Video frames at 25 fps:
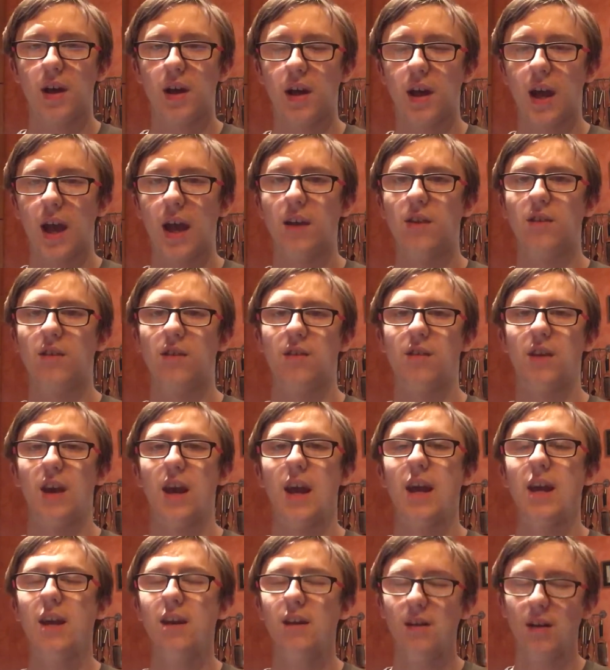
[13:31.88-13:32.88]

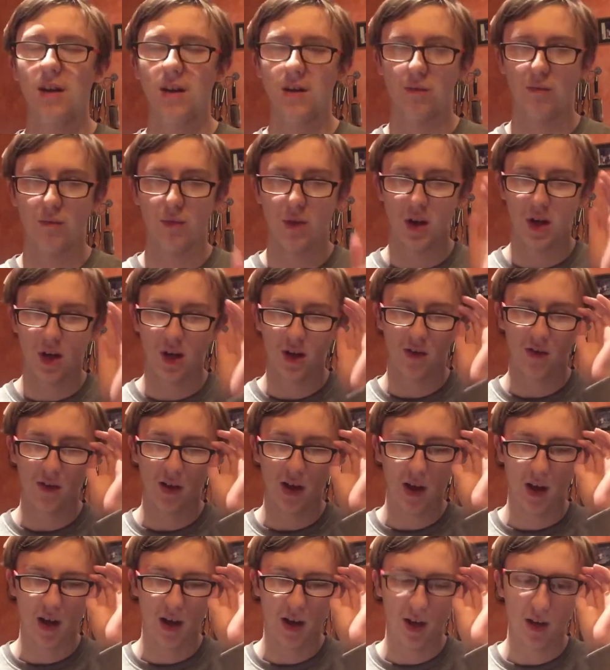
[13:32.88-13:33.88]
entertained and
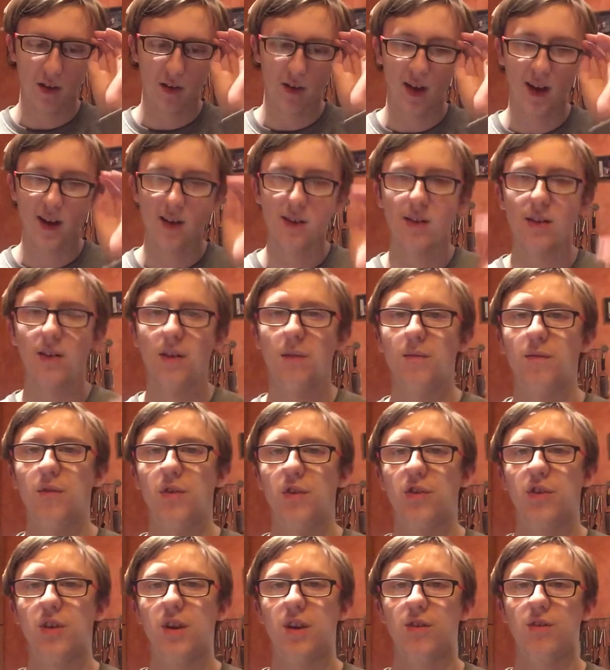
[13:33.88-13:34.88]
excited them for
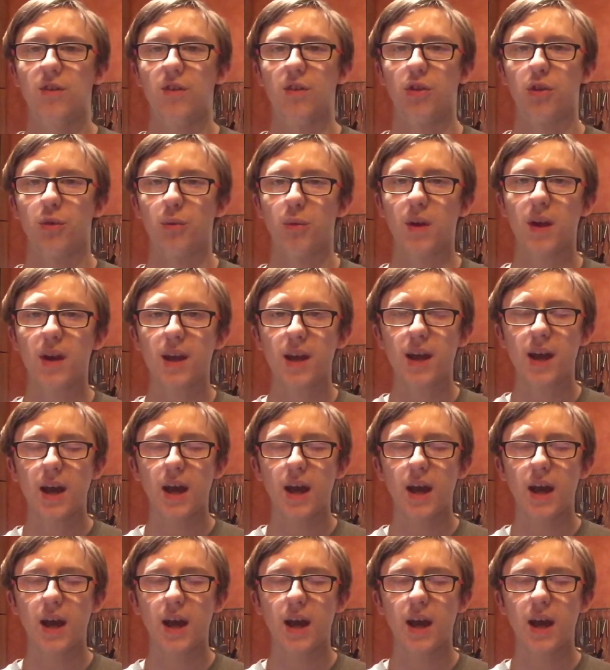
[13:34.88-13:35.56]
Season 3,